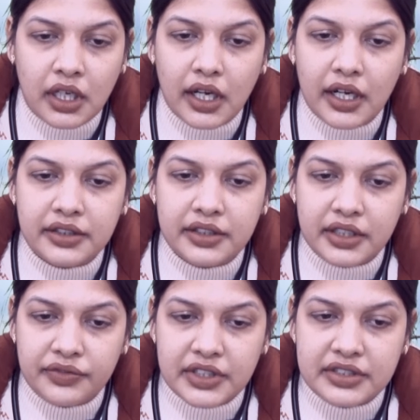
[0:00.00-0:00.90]
And
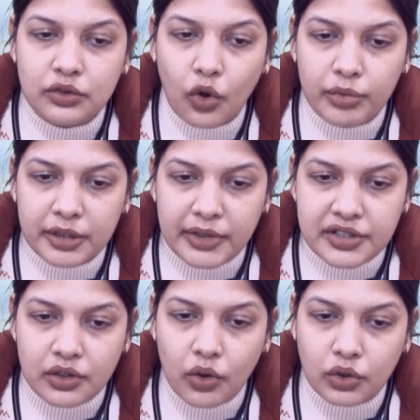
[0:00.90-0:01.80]
if there is a low blood
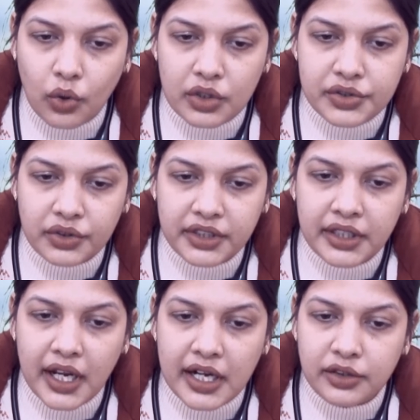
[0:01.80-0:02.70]
pressure or cold shock,
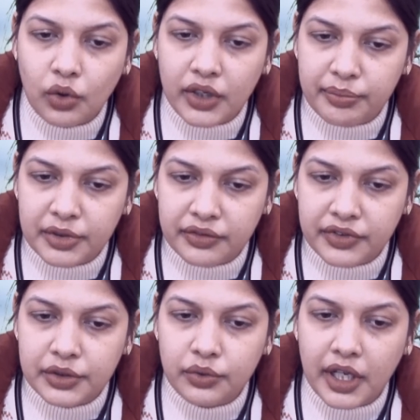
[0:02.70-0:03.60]
then add
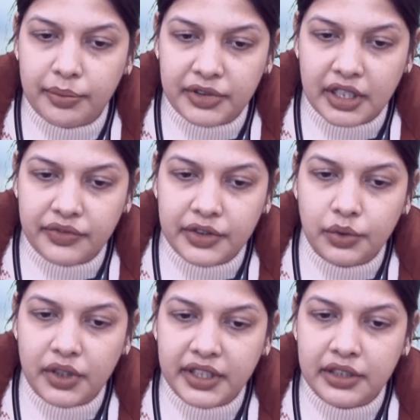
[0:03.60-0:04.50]
norepinephrine to epinephrine
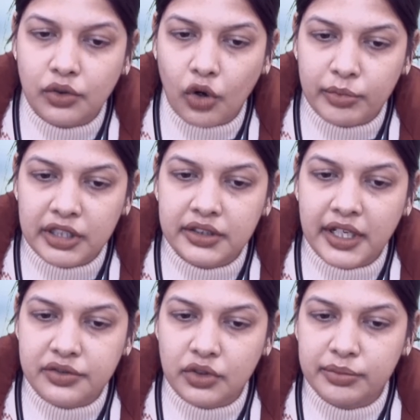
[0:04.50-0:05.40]
to attain normal
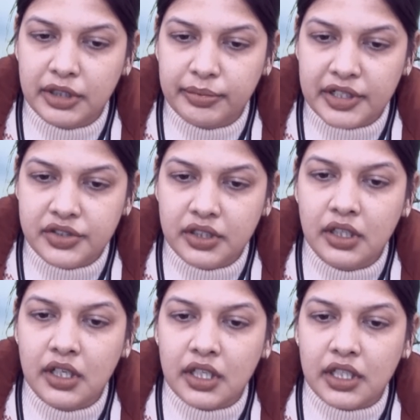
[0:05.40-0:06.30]
diastolic blood pressure.
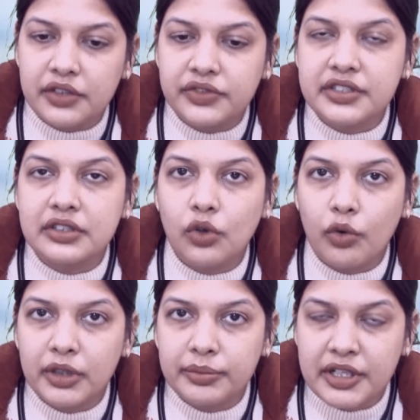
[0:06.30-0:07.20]
If there is a
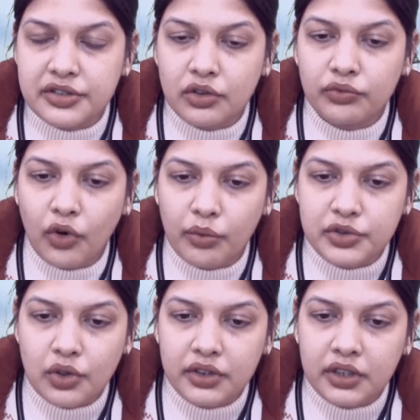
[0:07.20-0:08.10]
low blood pressure or
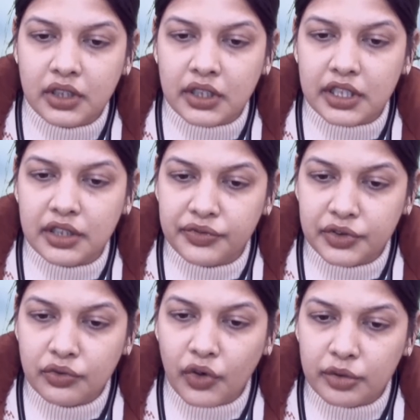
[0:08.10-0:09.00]
warm shock, if
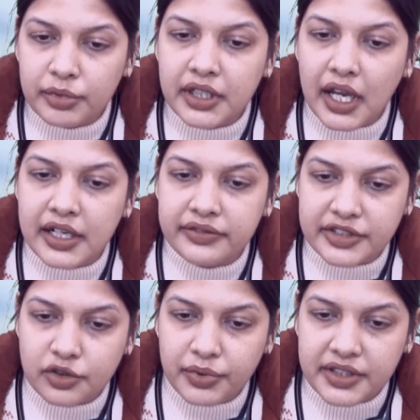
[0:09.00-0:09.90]
euvolemic, add
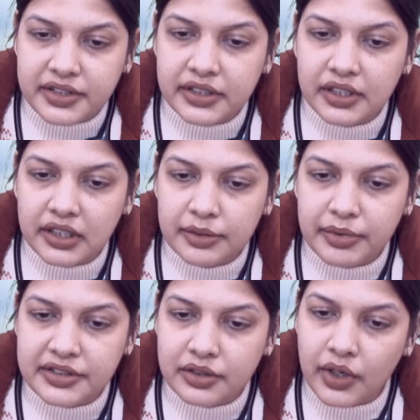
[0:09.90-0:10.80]
vasopressin,
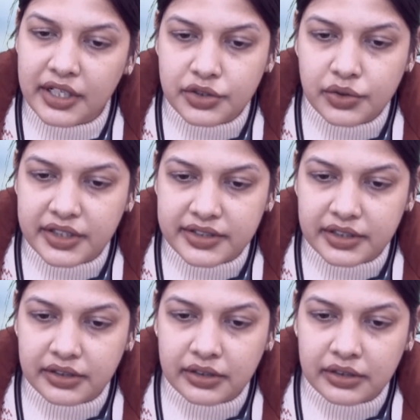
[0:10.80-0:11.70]
terlipressin, or angiotensin.